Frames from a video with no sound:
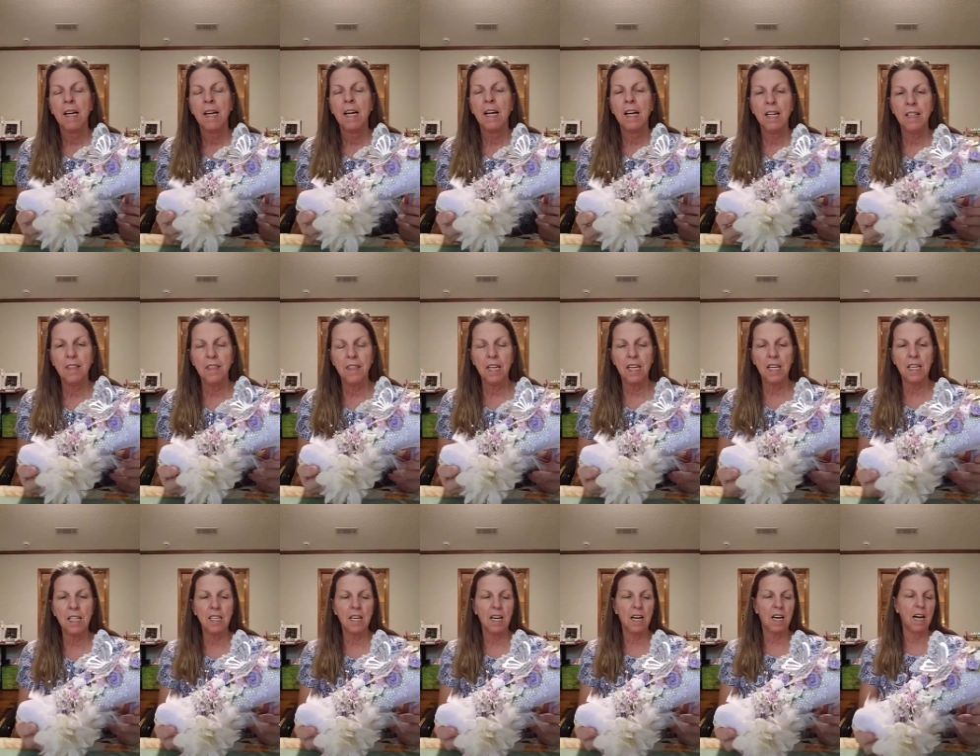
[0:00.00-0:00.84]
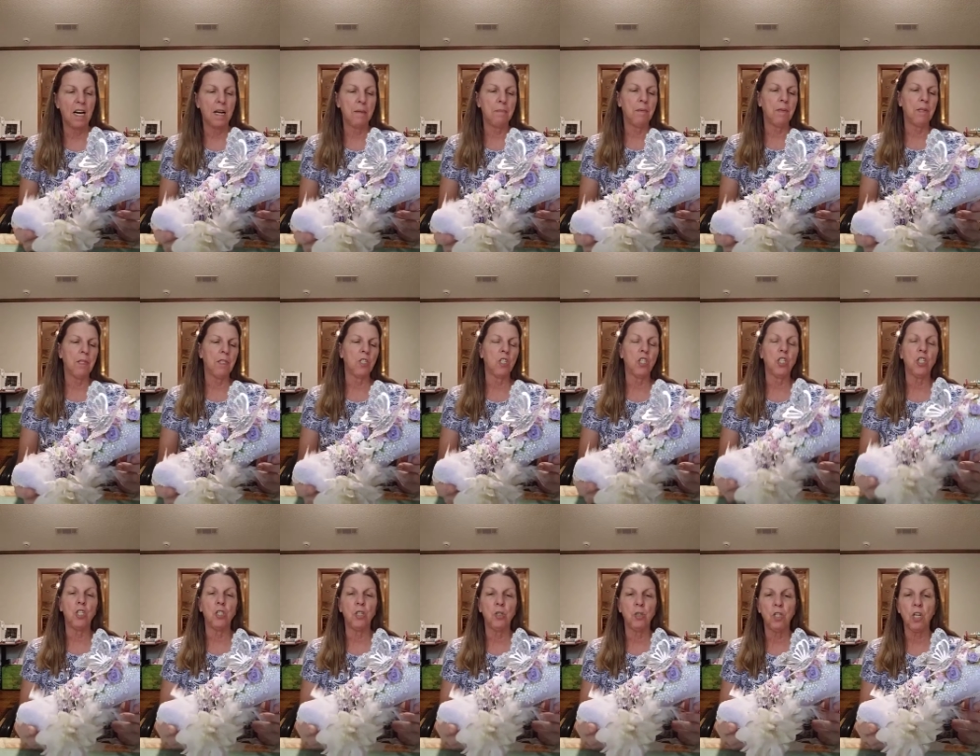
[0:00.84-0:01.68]
And then I put
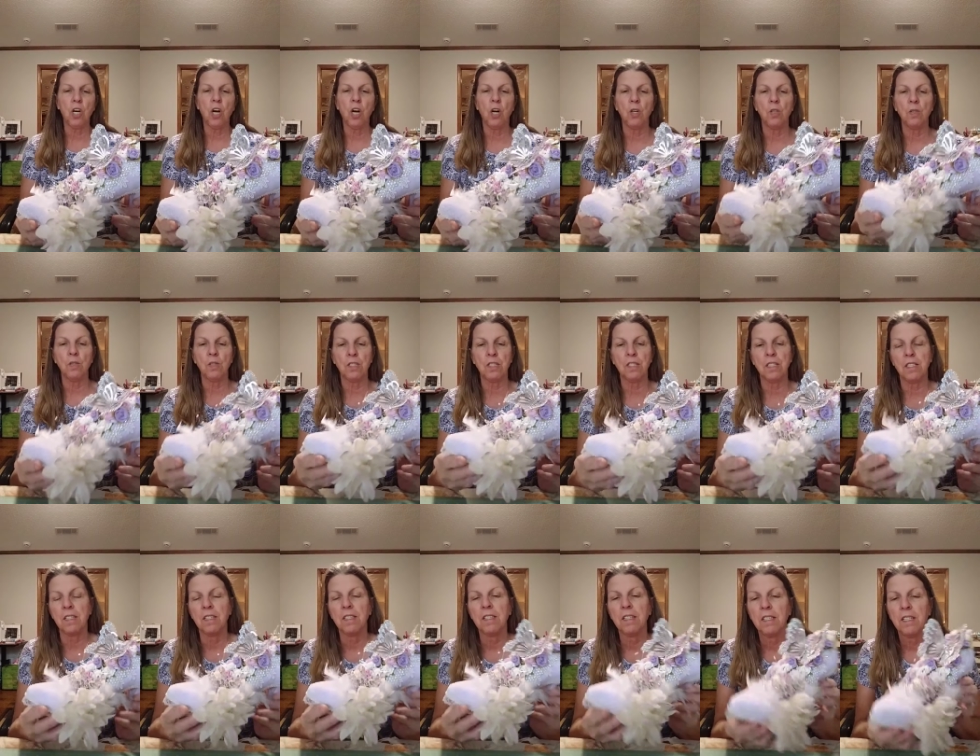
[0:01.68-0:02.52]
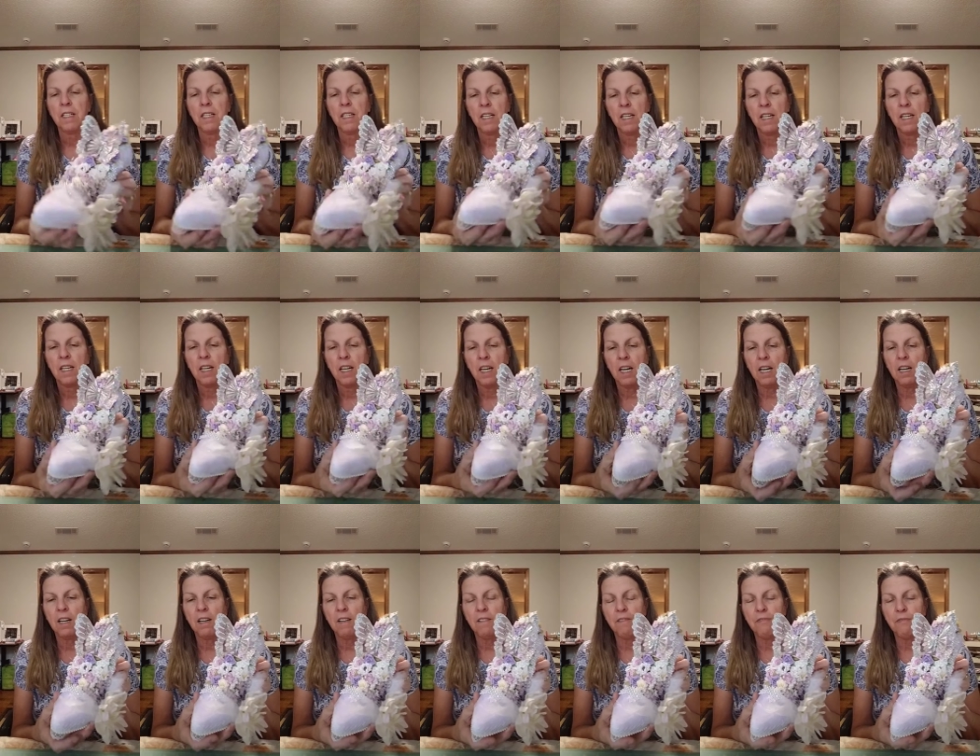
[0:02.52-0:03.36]
2 coats
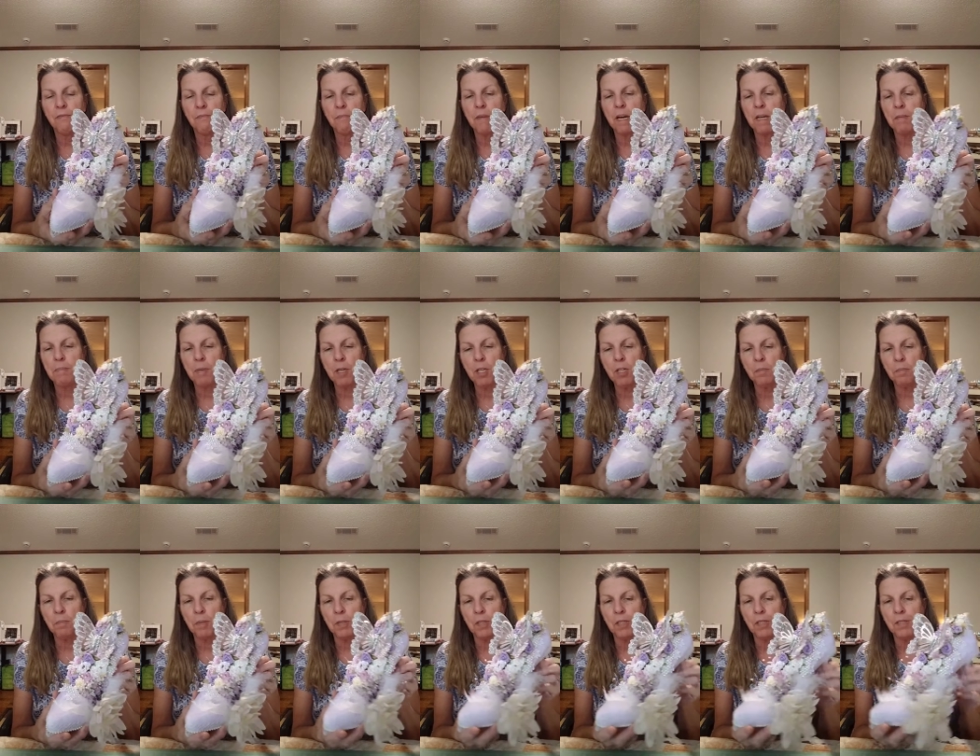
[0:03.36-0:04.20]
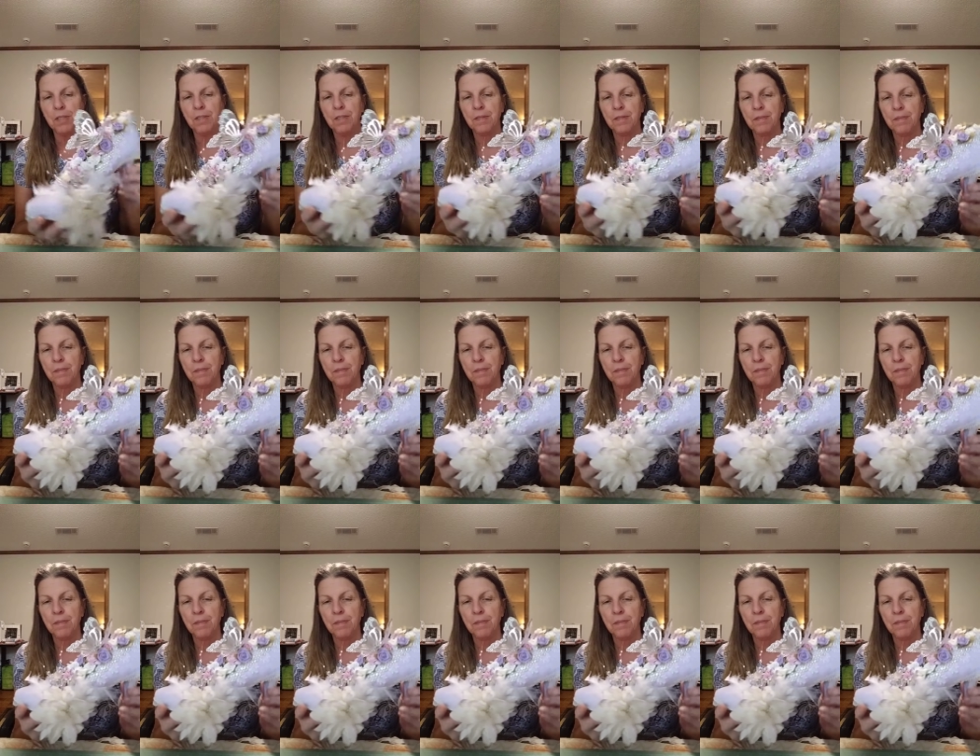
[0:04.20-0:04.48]
of my purple,